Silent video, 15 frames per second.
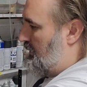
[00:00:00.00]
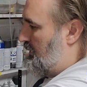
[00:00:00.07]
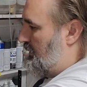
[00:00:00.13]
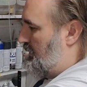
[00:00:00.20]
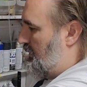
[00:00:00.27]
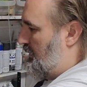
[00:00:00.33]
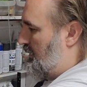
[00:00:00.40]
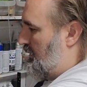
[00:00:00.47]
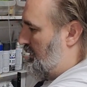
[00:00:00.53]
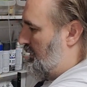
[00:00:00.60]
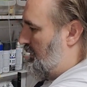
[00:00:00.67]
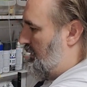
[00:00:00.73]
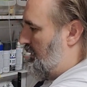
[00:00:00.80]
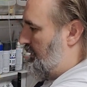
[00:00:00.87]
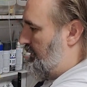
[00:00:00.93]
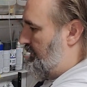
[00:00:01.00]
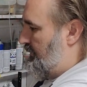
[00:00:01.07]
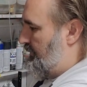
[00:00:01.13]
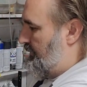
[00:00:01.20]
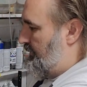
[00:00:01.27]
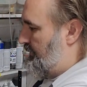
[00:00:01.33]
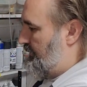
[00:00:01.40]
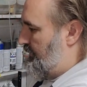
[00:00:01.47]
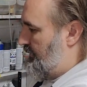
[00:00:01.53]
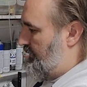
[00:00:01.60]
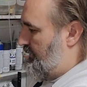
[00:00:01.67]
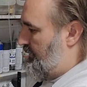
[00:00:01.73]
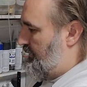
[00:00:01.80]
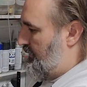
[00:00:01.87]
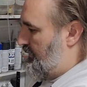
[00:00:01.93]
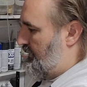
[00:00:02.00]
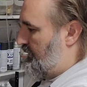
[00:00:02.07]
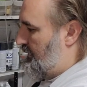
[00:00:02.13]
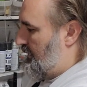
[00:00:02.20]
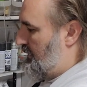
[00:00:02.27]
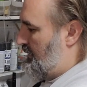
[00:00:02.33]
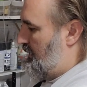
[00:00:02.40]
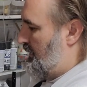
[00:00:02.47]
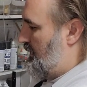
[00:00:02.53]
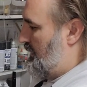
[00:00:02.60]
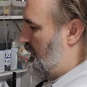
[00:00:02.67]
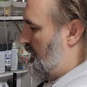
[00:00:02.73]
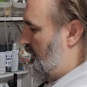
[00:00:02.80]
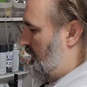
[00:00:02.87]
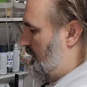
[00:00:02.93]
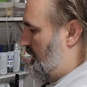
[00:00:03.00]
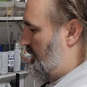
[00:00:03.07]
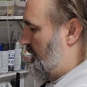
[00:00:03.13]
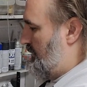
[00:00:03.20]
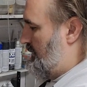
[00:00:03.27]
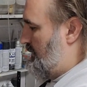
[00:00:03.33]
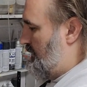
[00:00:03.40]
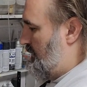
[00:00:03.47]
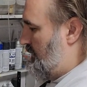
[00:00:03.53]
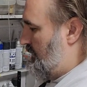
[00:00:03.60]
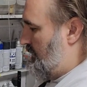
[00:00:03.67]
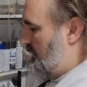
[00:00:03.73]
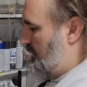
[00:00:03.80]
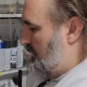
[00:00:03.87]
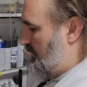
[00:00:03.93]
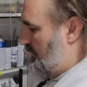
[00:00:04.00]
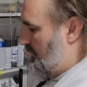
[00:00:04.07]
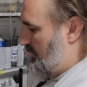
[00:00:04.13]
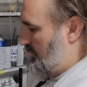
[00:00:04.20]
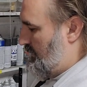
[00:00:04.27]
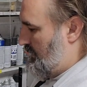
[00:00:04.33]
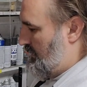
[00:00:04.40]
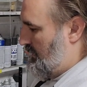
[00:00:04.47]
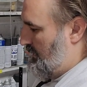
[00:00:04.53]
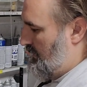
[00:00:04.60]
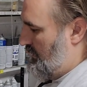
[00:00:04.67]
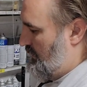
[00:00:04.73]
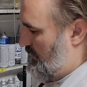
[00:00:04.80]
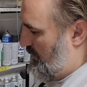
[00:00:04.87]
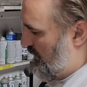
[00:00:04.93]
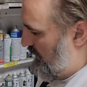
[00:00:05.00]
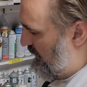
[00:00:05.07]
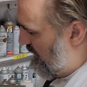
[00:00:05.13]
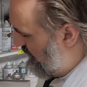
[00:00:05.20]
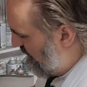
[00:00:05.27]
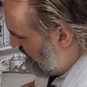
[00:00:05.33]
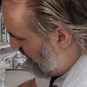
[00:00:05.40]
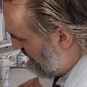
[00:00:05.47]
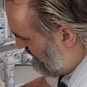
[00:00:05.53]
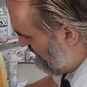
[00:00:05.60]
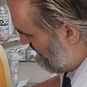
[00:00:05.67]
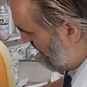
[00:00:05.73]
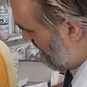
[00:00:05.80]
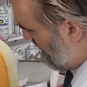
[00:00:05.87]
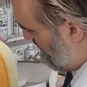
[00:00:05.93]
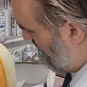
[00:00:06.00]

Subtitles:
Nothing is said.